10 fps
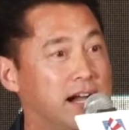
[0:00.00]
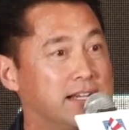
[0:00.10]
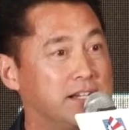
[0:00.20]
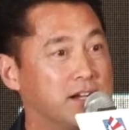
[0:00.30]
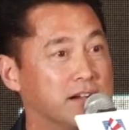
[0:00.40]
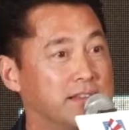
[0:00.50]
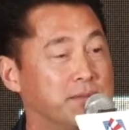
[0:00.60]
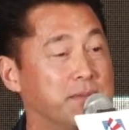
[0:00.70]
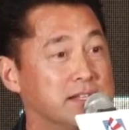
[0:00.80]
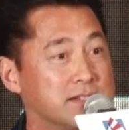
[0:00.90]
ID card.
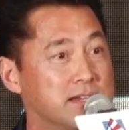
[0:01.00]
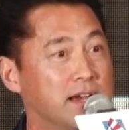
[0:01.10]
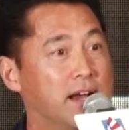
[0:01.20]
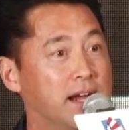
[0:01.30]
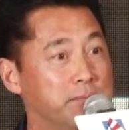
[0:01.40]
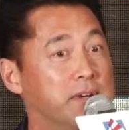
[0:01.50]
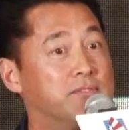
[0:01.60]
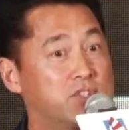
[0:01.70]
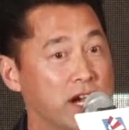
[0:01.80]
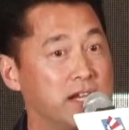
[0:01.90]
That means I'm
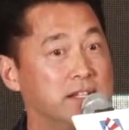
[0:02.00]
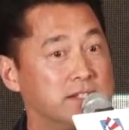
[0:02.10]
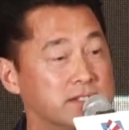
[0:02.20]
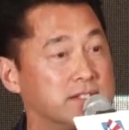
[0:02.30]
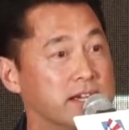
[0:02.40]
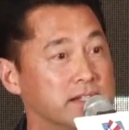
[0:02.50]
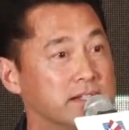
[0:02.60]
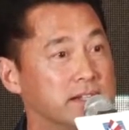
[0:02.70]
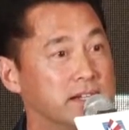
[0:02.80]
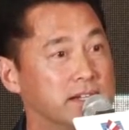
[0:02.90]
of Chinese
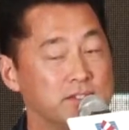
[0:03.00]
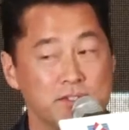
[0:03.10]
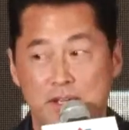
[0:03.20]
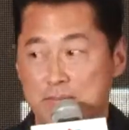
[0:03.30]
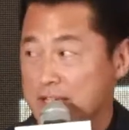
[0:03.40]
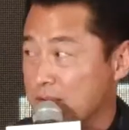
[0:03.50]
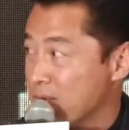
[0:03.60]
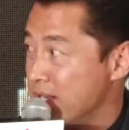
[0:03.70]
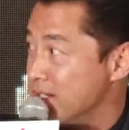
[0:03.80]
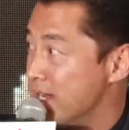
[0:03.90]
descent. So I'm like
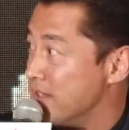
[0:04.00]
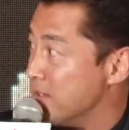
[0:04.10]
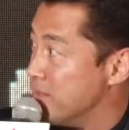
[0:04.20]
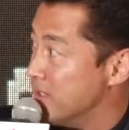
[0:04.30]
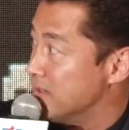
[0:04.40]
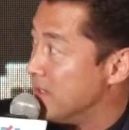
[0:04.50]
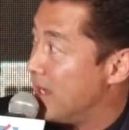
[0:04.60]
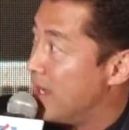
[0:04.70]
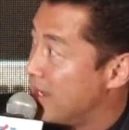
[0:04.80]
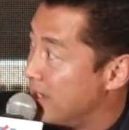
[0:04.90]
right down the middle.
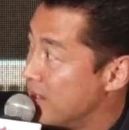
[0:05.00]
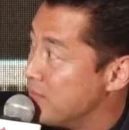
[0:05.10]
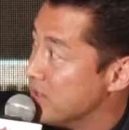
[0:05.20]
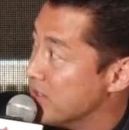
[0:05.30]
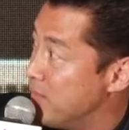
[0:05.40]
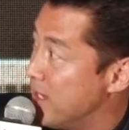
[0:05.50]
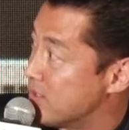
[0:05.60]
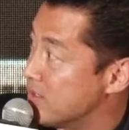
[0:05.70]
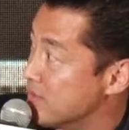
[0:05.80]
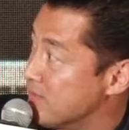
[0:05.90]
I am your
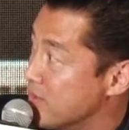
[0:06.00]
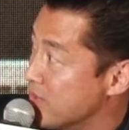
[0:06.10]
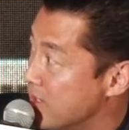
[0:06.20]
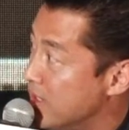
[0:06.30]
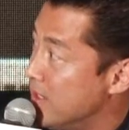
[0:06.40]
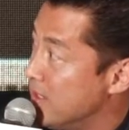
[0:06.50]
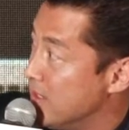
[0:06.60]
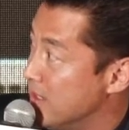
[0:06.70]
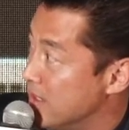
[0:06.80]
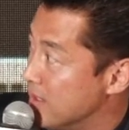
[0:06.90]
ambassador for
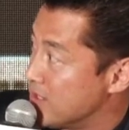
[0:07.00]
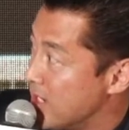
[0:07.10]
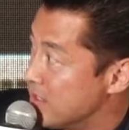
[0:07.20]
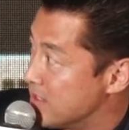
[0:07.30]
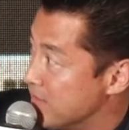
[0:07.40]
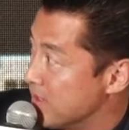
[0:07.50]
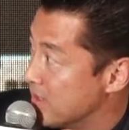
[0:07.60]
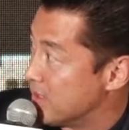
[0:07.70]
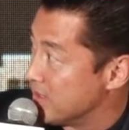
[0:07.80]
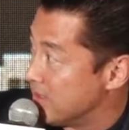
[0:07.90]
Chinese
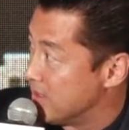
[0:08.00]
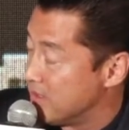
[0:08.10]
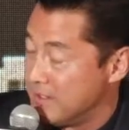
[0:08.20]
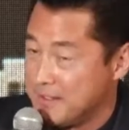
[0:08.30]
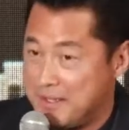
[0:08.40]
American